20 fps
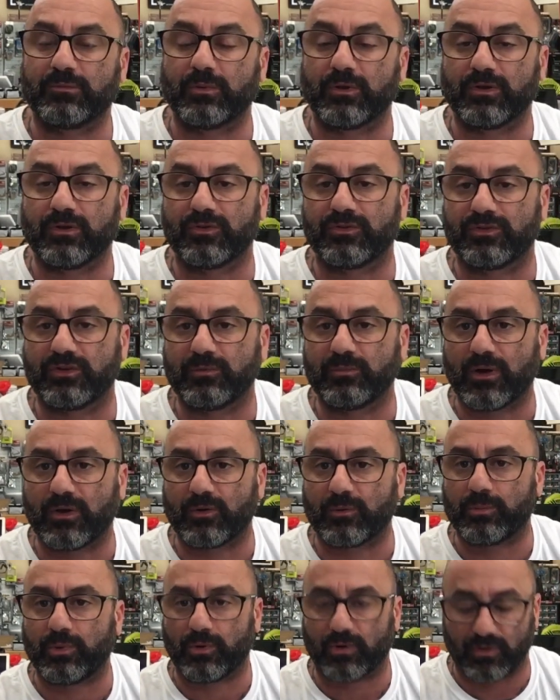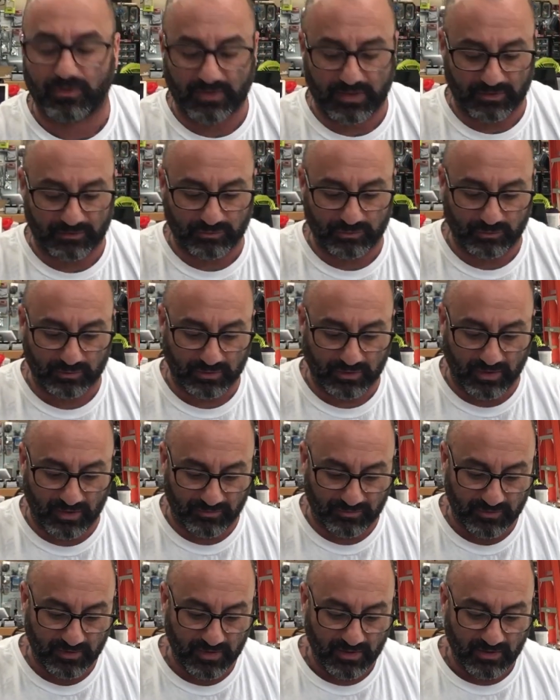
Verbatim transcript: But you'll see my report on that soon enough.